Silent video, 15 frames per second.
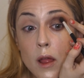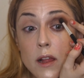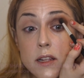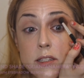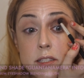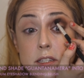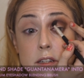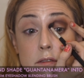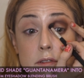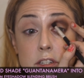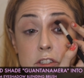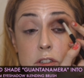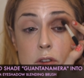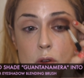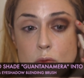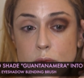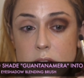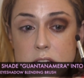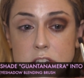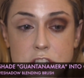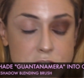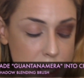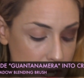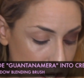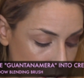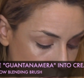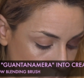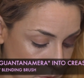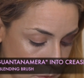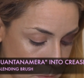That's the original red shade
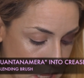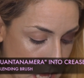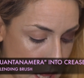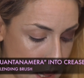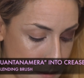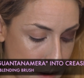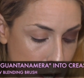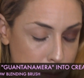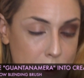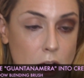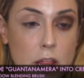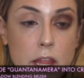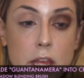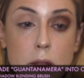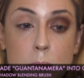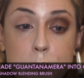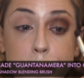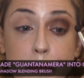from the ALAMAR palette.